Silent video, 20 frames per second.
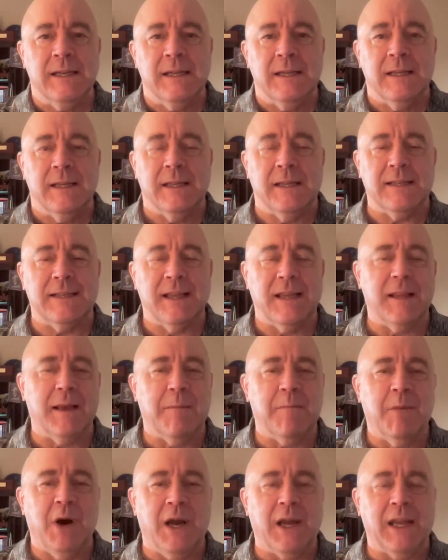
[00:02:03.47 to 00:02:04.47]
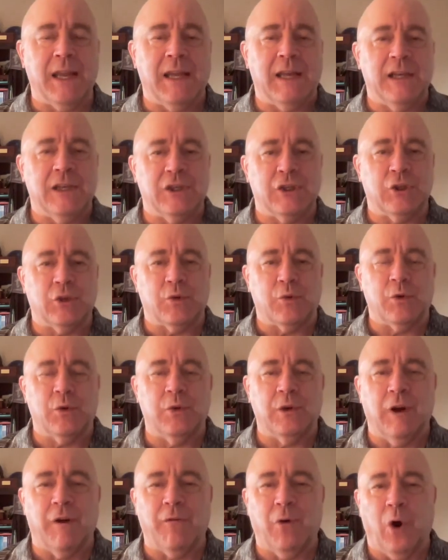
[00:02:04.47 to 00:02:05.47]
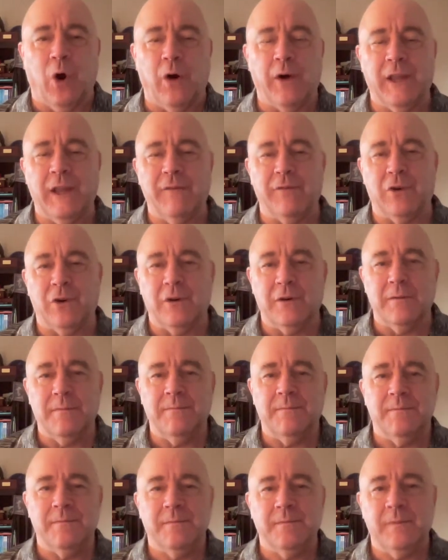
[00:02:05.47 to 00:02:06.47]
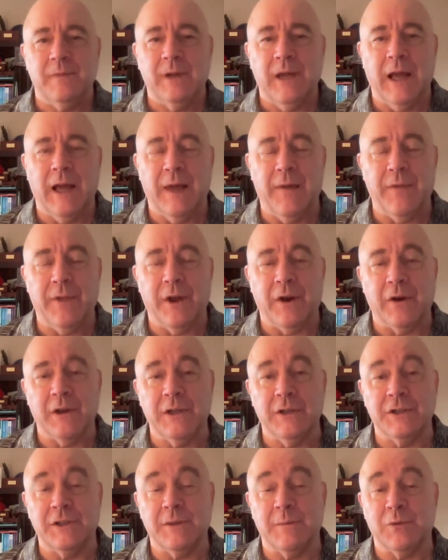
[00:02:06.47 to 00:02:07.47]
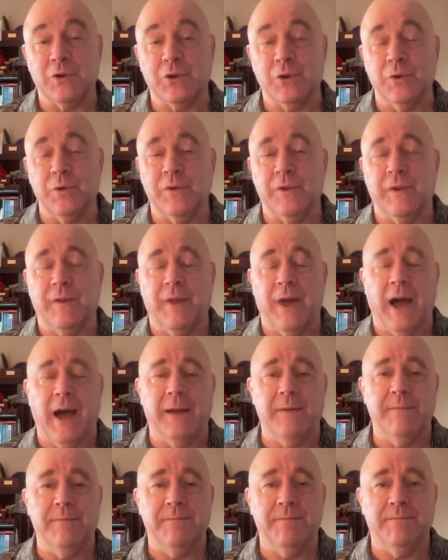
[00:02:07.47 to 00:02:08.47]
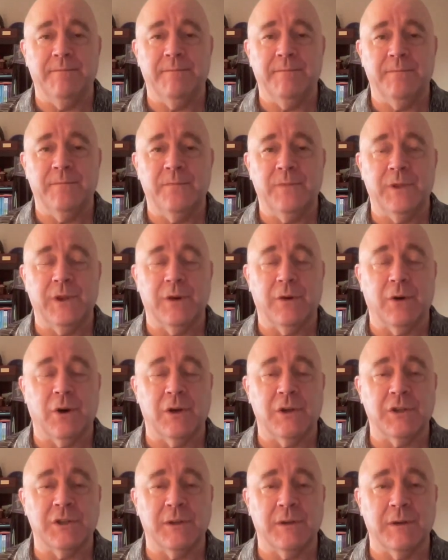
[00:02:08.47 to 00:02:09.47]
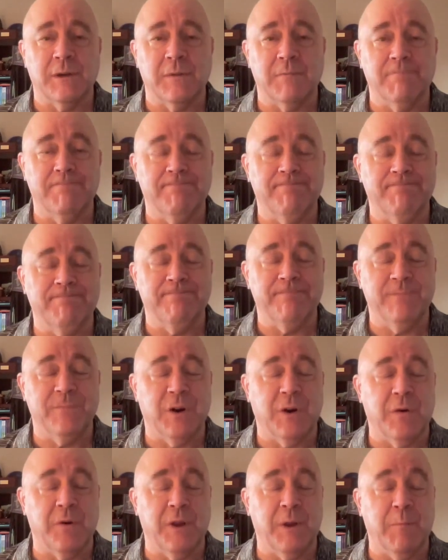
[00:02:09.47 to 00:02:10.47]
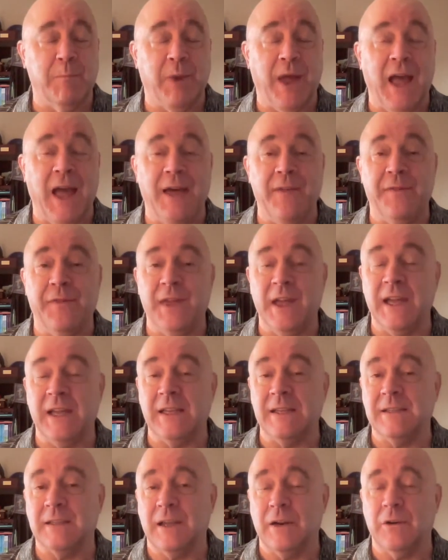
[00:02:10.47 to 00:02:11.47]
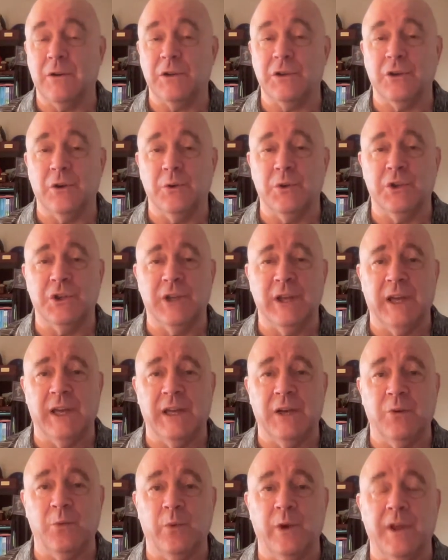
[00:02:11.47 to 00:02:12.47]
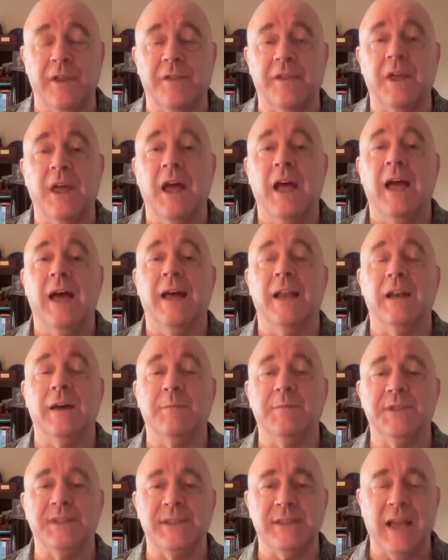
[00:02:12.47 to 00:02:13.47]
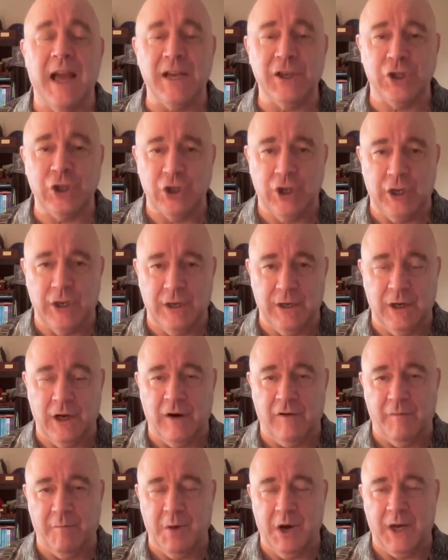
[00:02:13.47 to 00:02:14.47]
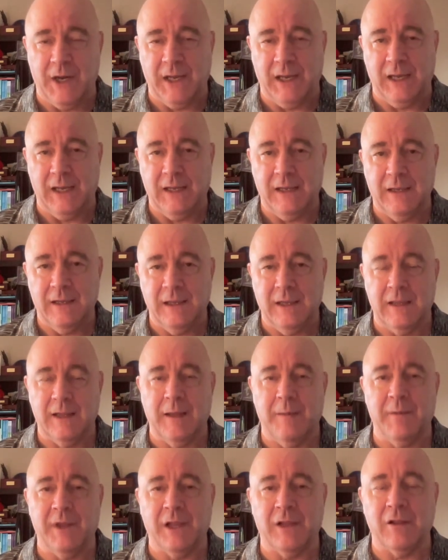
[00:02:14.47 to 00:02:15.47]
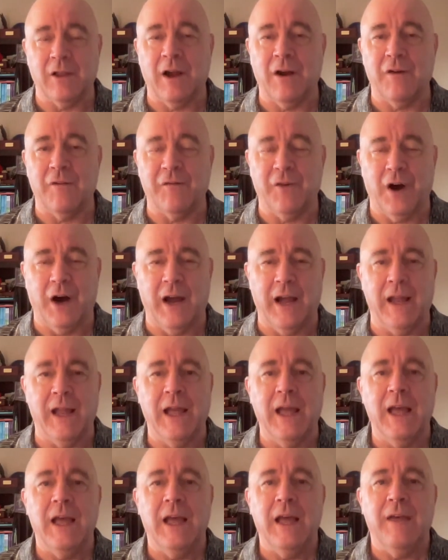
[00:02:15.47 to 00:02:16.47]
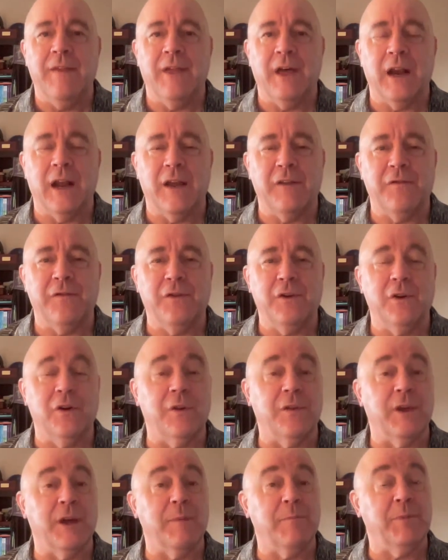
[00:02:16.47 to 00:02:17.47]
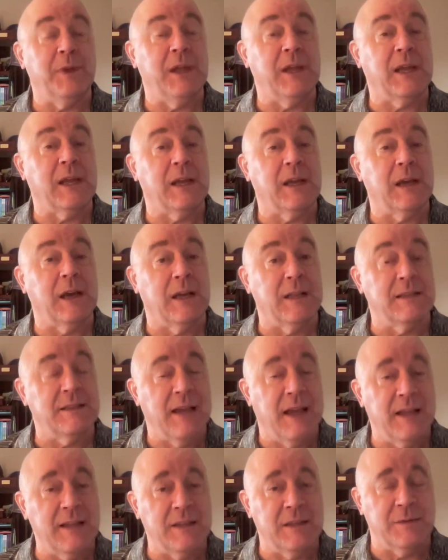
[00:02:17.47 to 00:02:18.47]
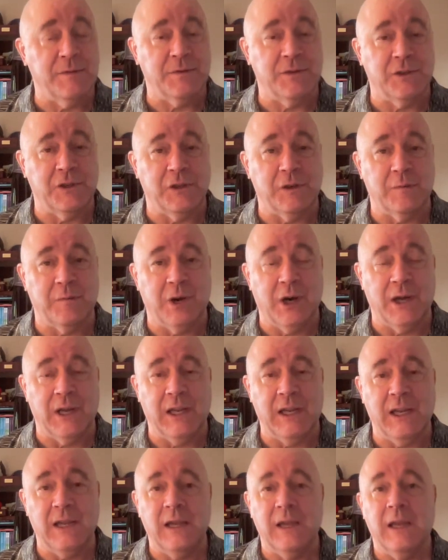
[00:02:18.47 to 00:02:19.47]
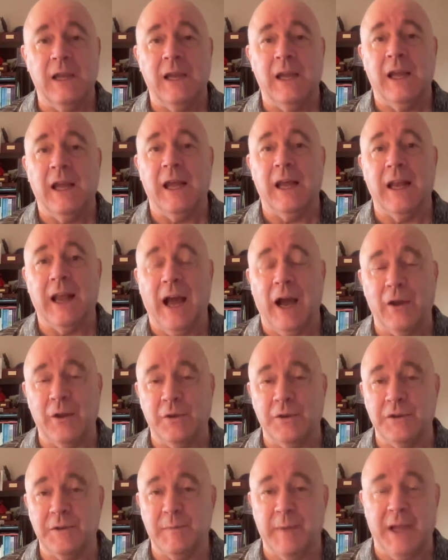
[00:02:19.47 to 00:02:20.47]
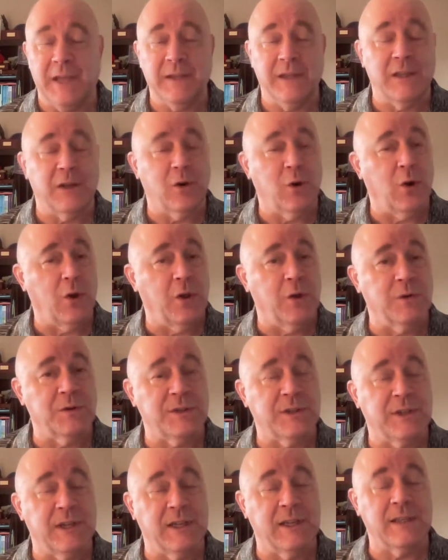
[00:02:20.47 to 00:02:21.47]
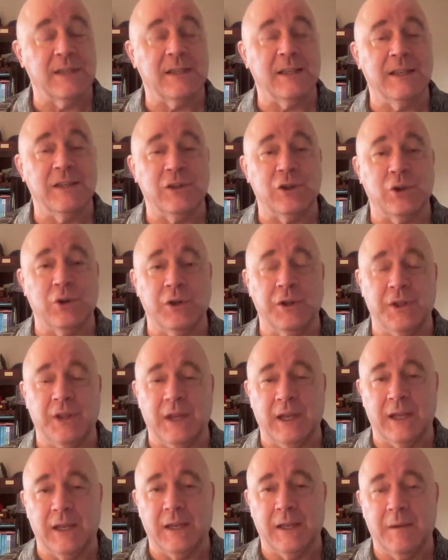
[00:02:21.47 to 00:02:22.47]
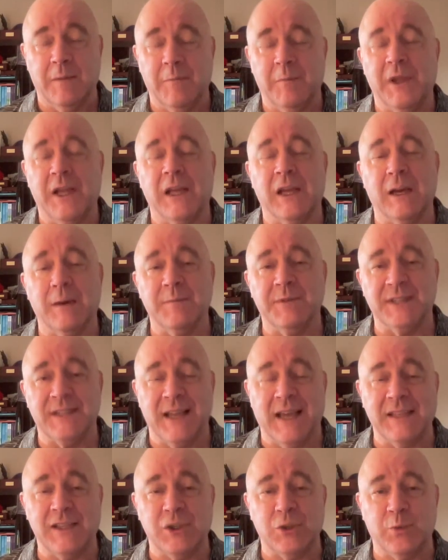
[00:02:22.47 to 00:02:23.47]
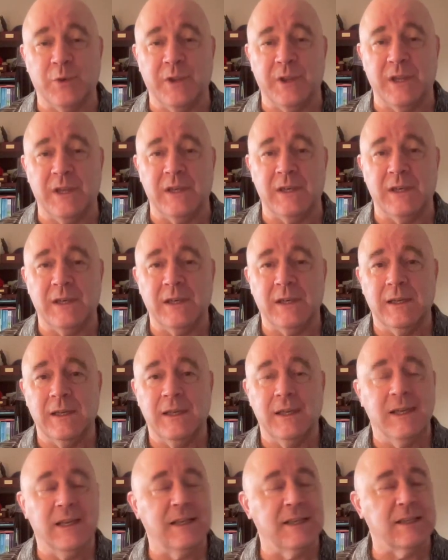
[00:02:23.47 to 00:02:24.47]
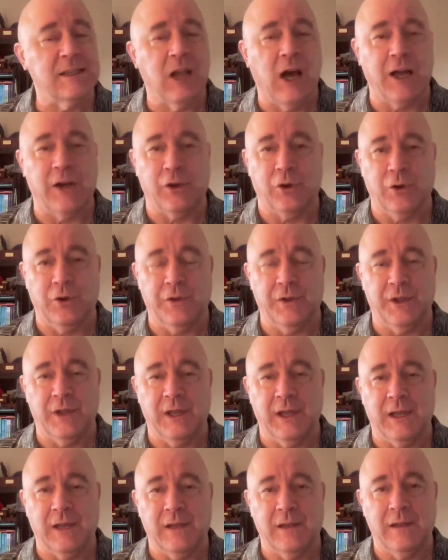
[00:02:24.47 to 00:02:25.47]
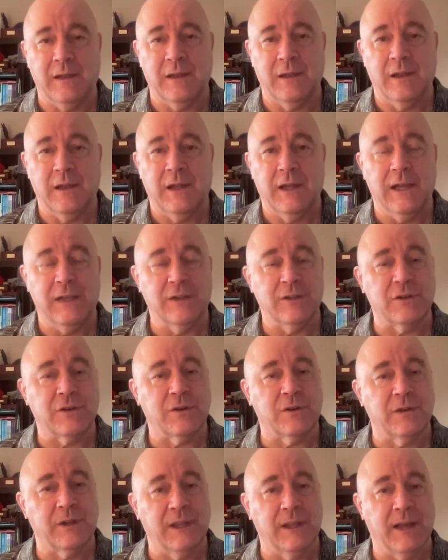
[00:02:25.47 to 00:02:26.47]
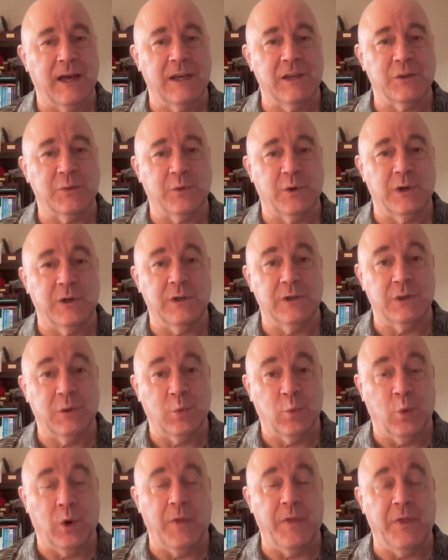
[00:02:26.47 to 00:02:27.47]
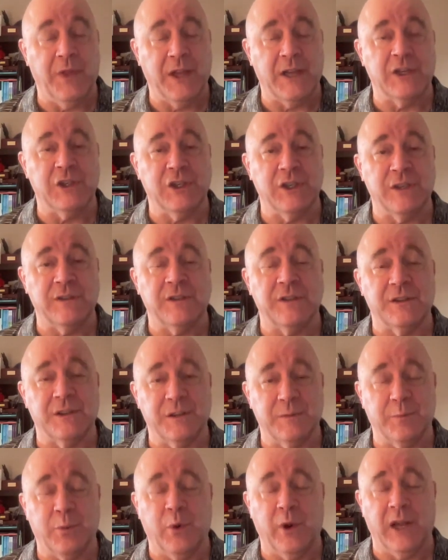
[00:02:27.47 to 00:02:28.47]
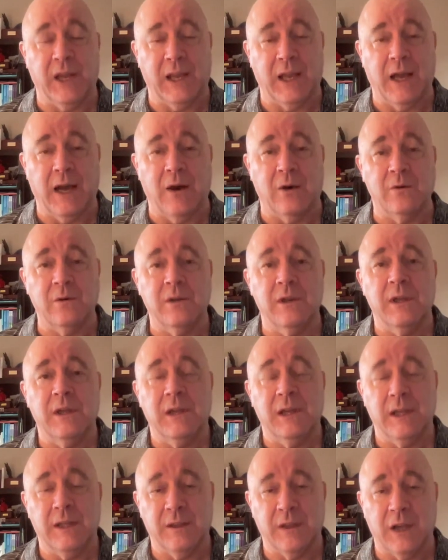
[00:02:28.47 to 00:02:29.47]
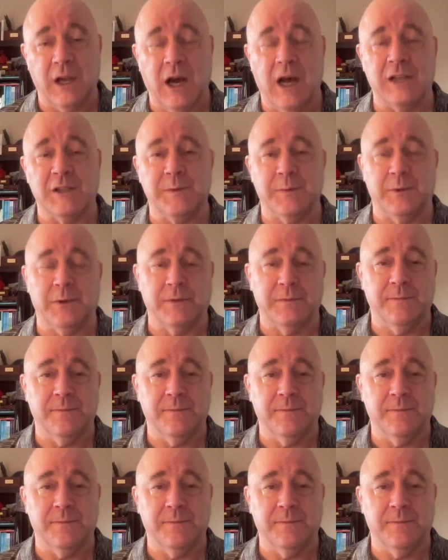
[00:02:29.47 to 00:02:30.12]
They say that money is the root of all evil, and there is some truth to that. There are some very bad things that are associated with an obsession of money. And let me clarify that I feel that being attentive to your money and how you spend it and all those things is a good thing. Being obsessed with it is not a good thing. And certainly that is what one thing Jesus is pointing out in the gospel.